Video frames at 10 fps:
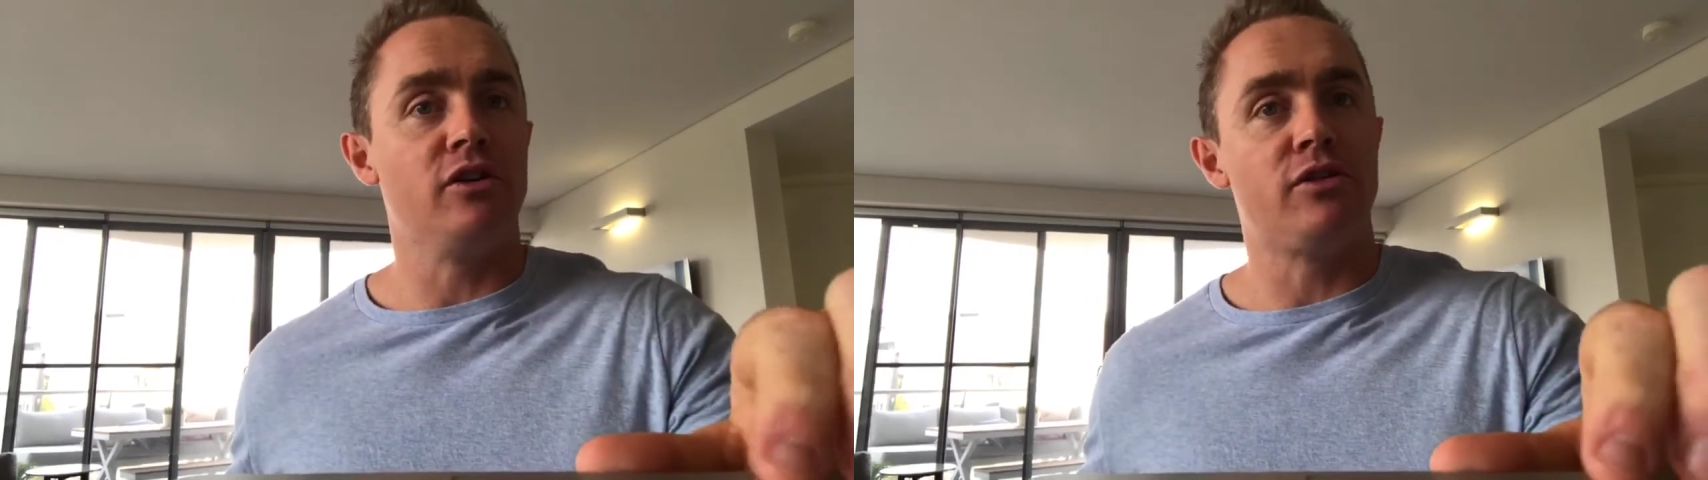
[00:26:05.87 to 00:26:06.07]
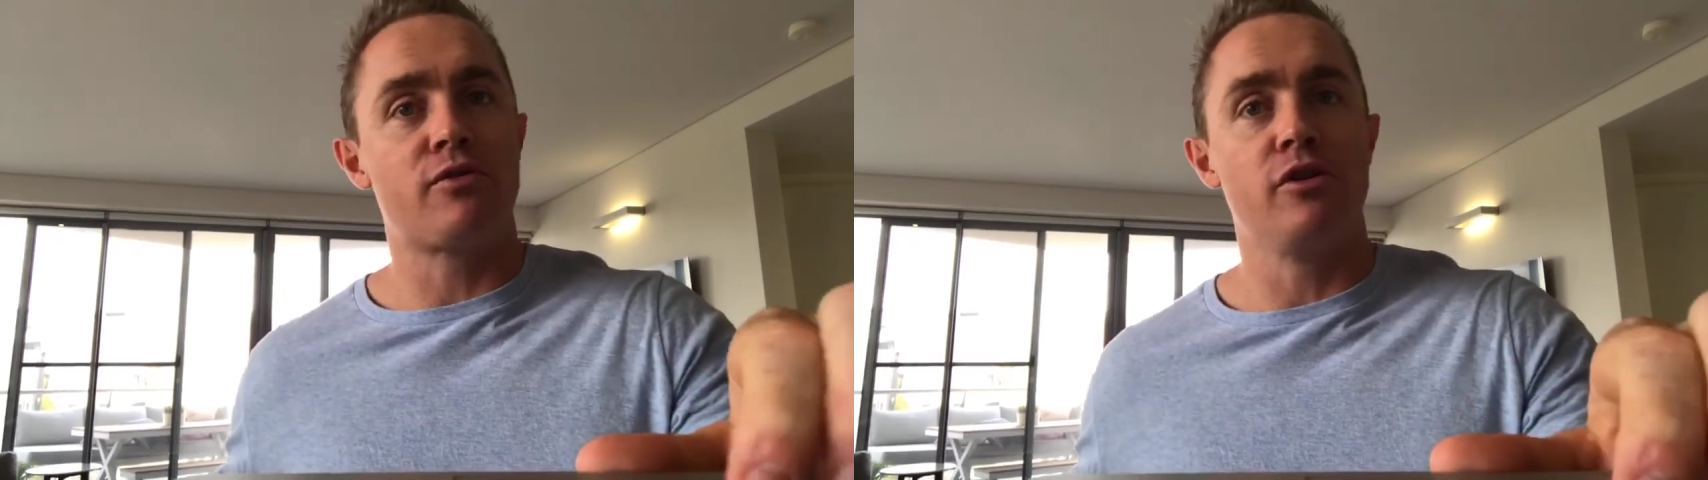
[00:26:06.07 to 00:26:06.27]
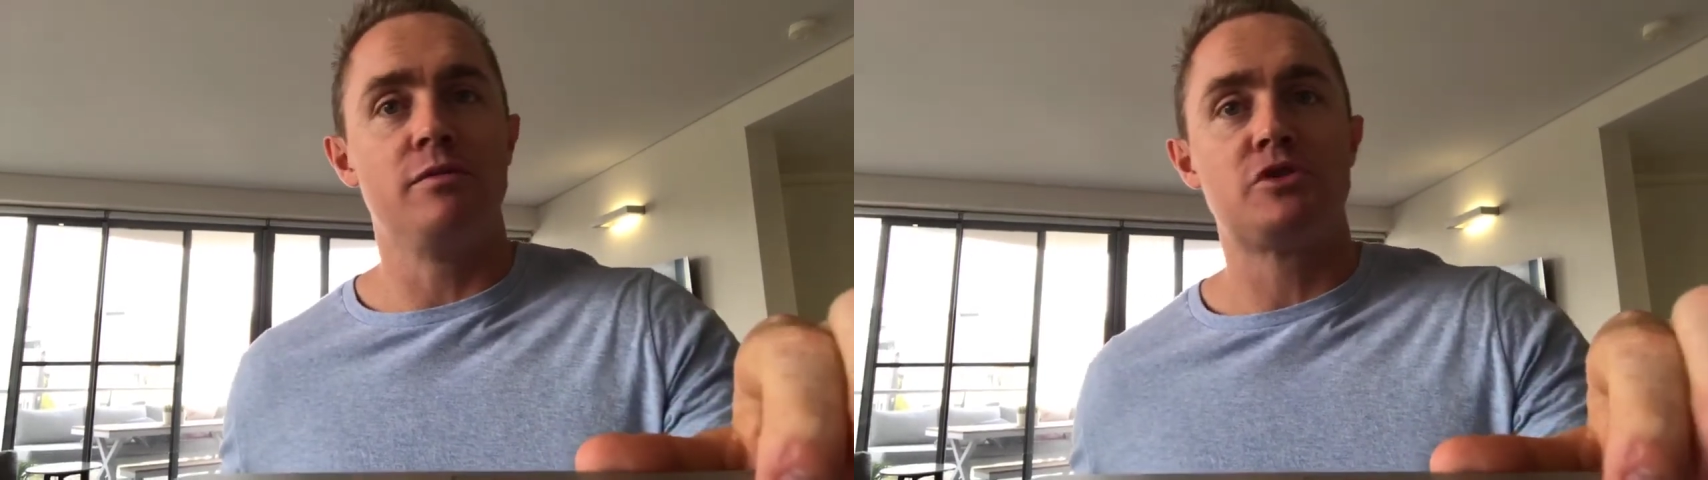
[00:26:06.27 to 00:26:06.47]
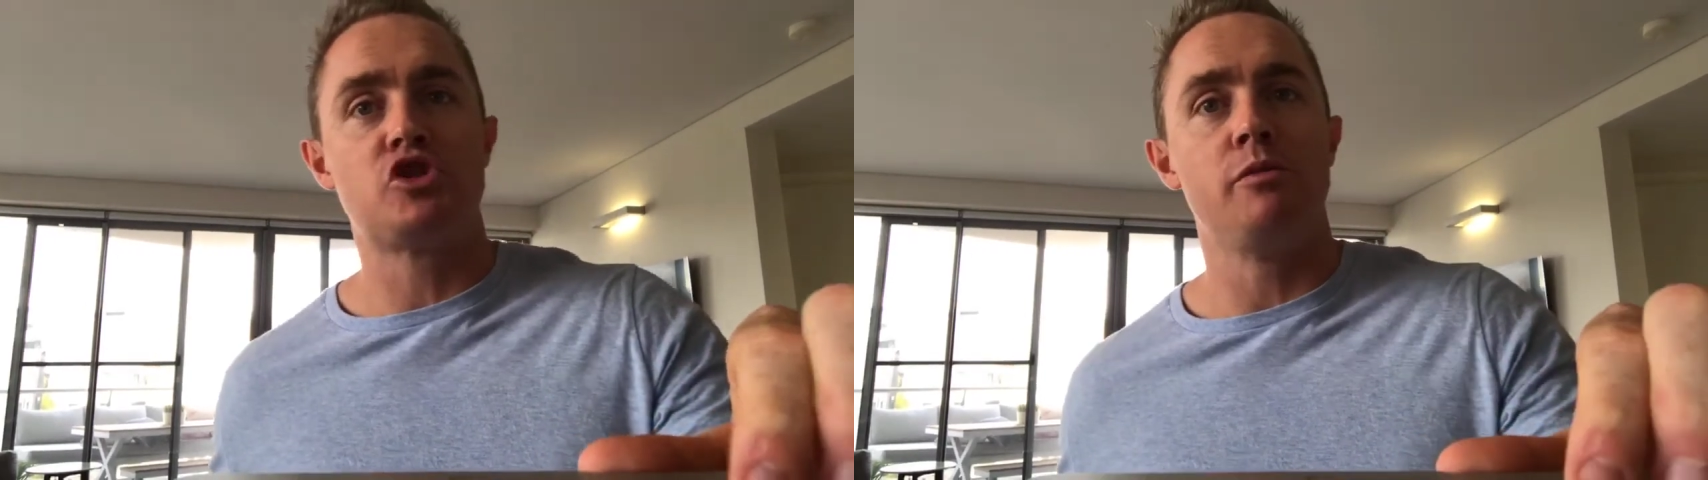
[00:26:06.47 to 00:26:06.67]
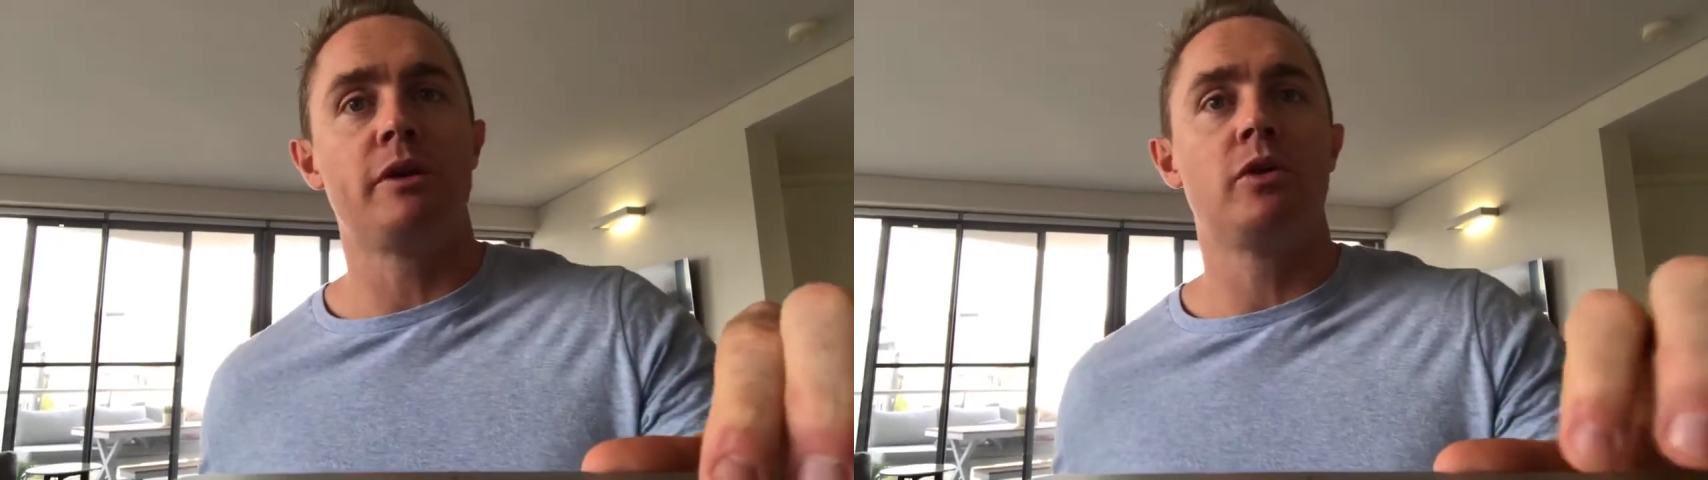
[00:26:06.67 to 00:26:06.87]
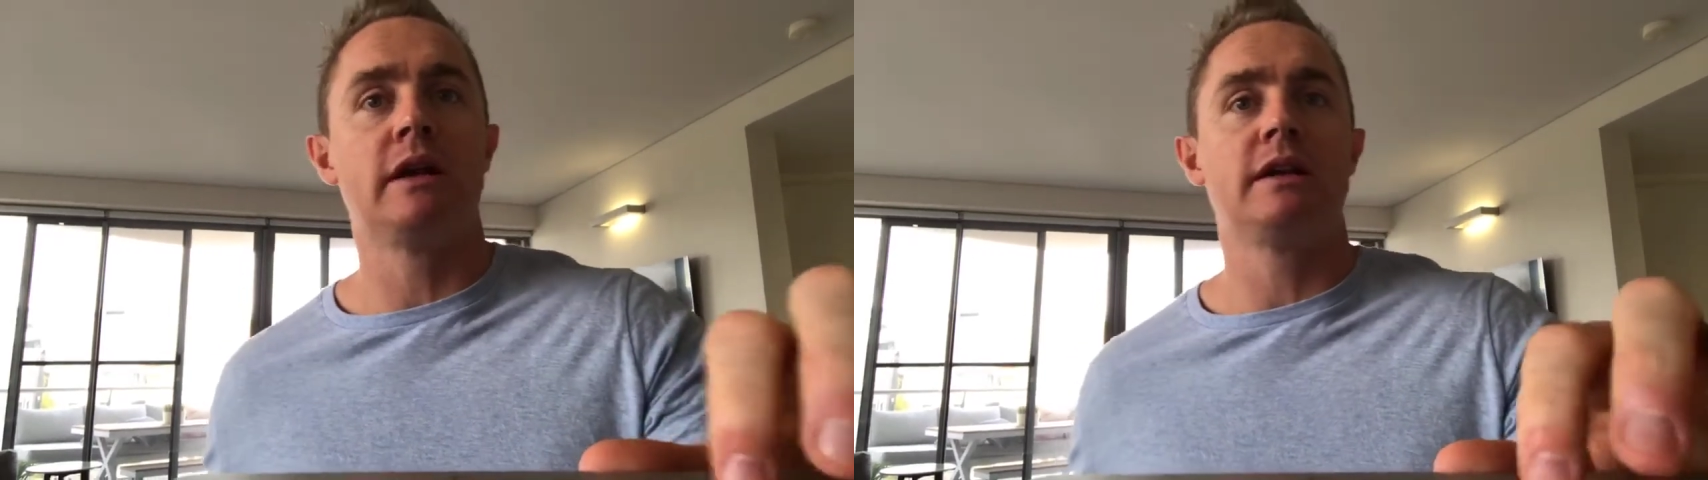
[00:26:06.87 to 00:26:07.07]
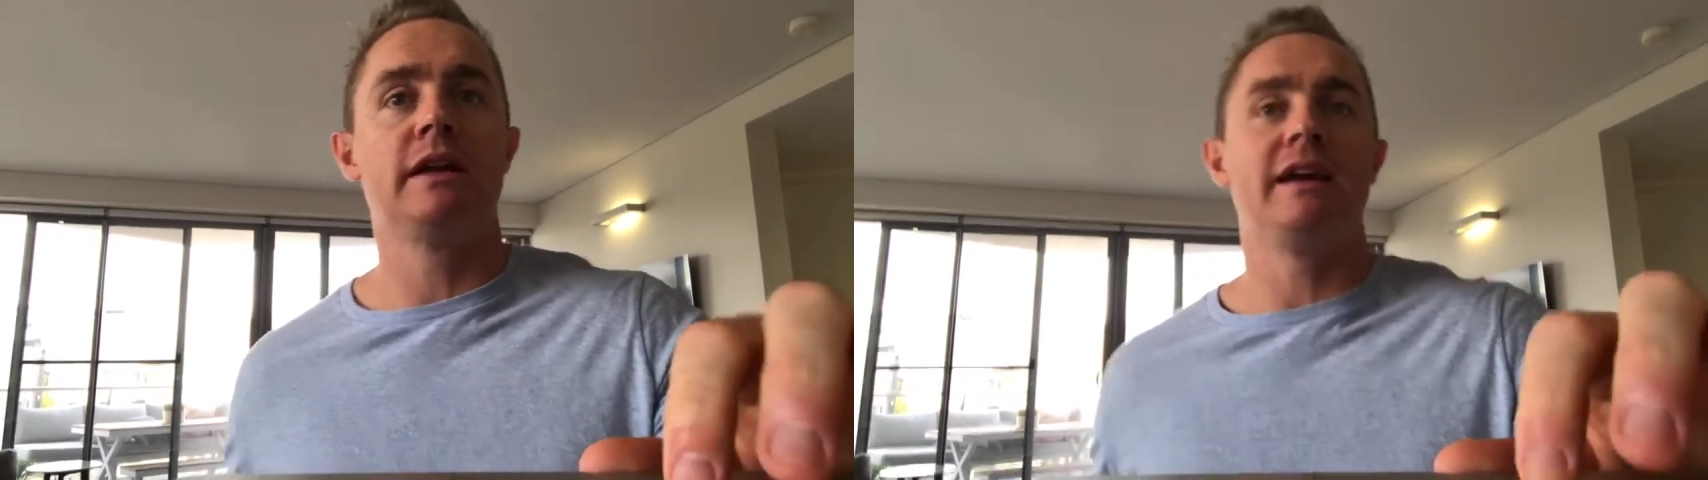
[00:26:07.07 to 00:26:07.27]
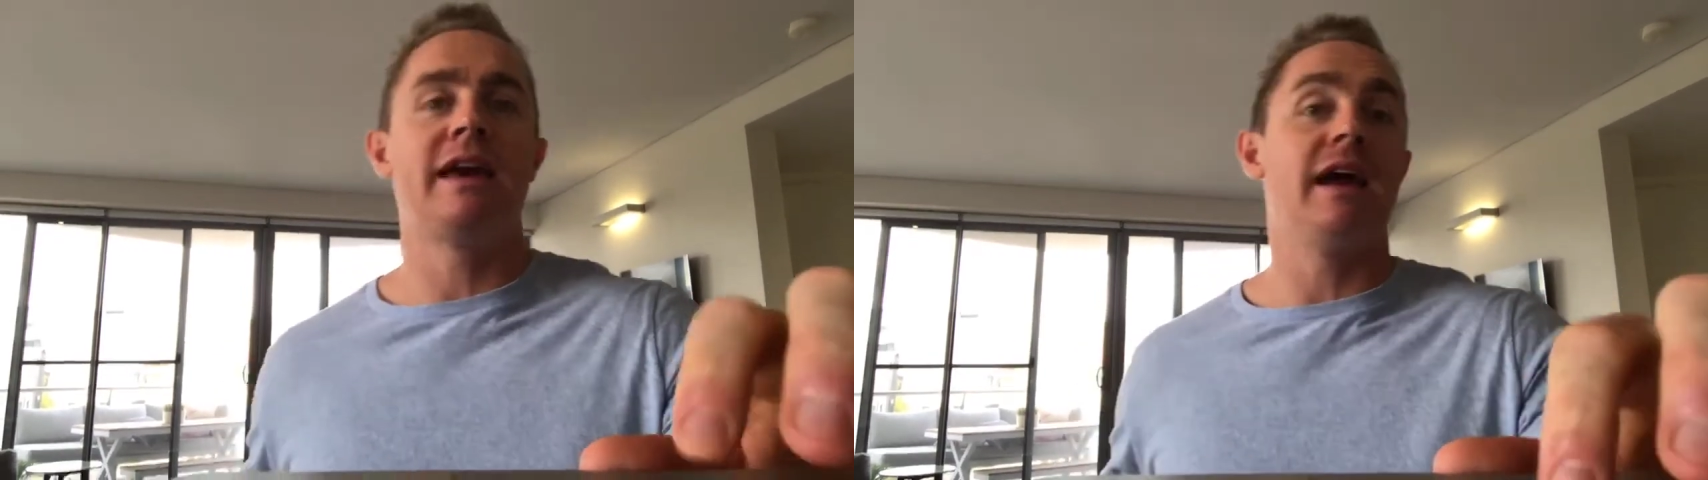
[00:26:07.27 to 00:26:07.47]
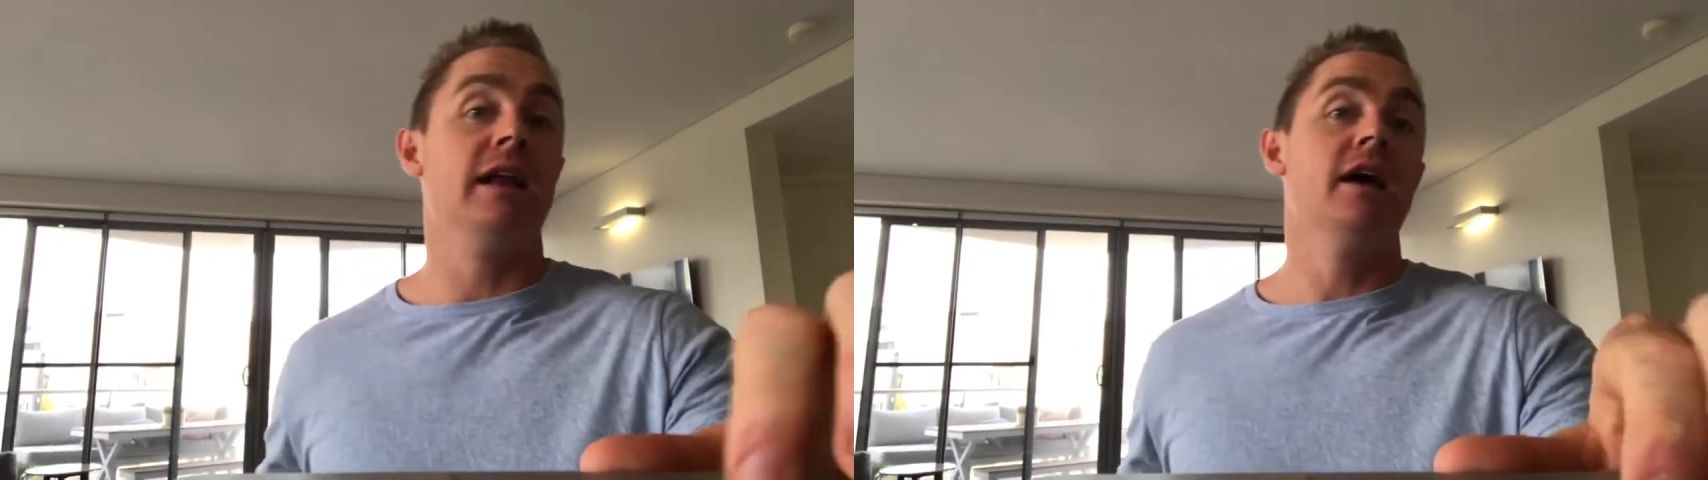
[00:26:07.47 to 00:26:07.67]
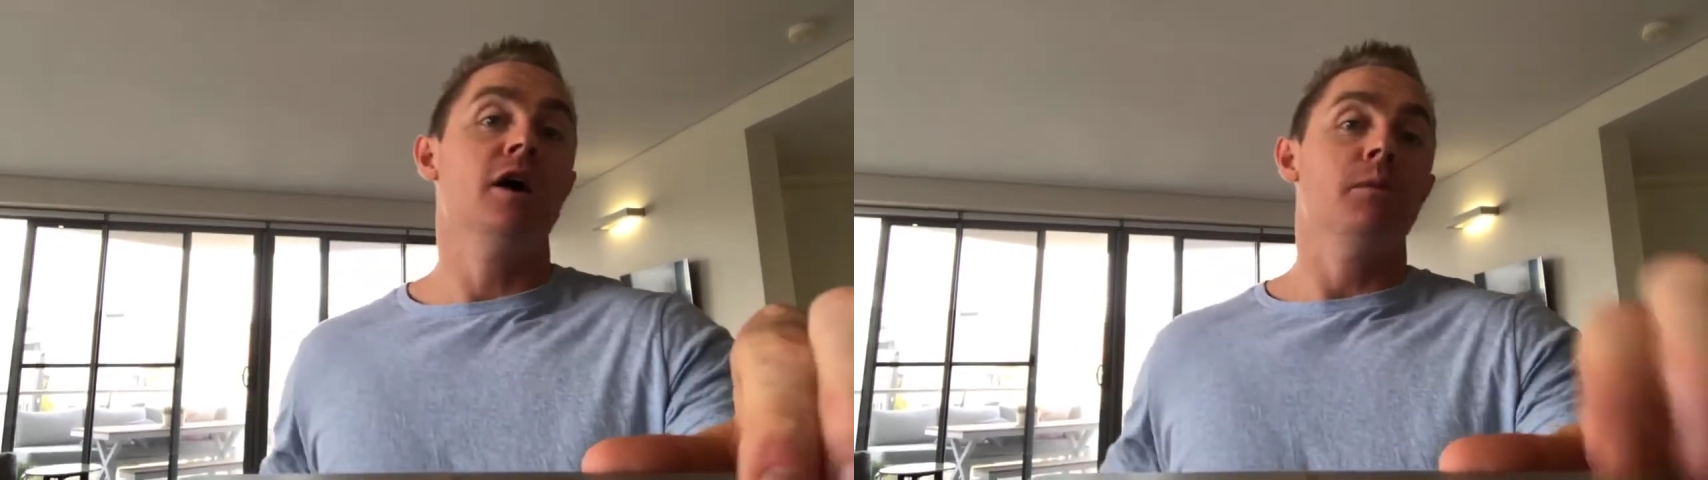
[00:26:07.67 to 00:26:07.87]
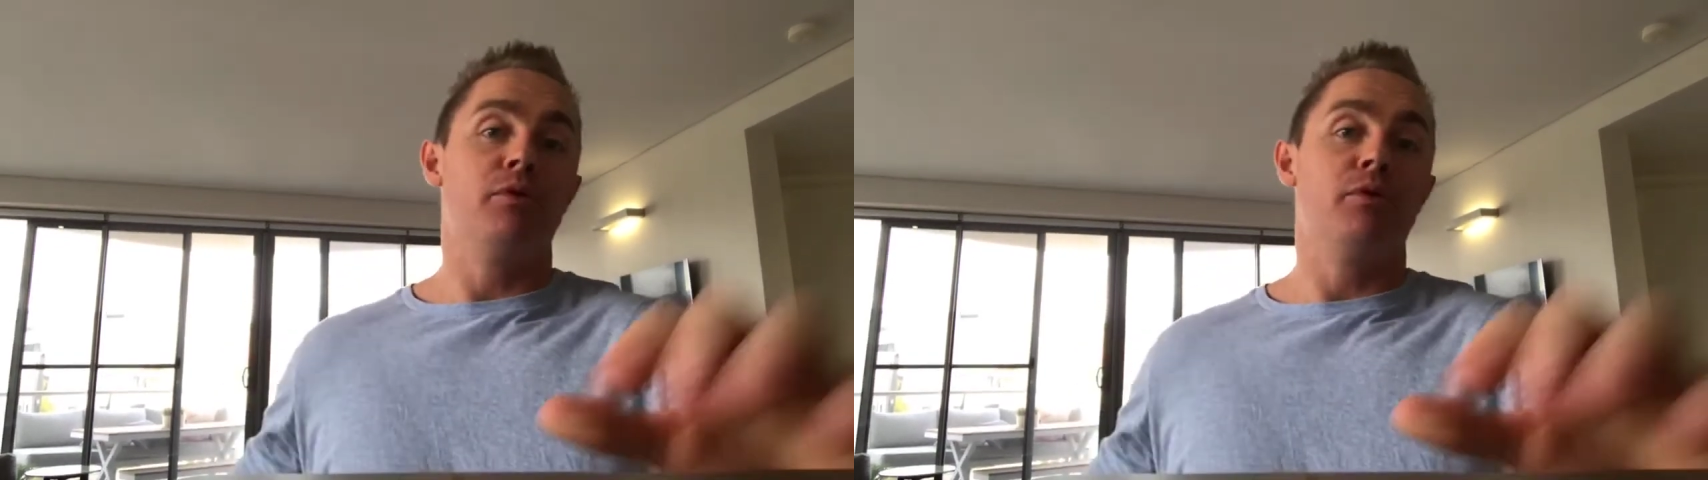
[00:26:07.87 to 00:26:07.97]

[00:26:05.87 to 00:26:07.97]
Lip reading: you through them super quickly again.